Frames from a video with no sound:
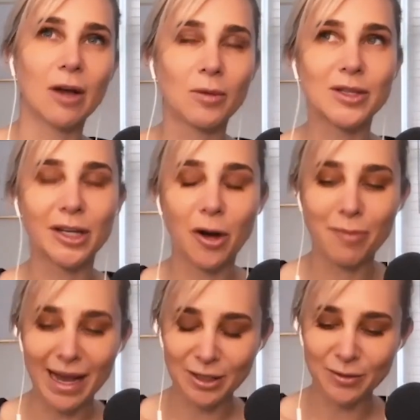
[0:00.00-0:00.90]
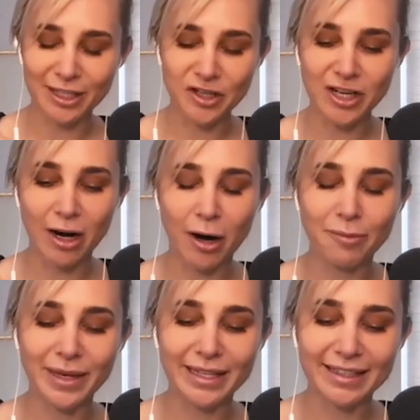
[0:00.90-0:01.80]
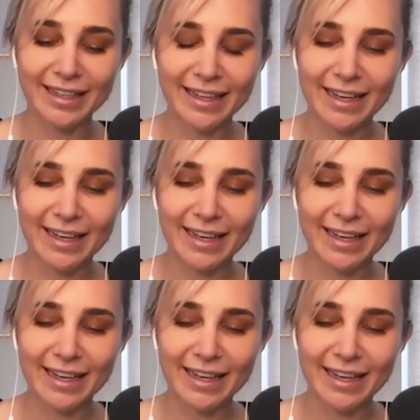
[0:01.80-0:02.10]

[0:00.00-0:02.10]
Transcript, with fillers: I was going to go back to it and share it, but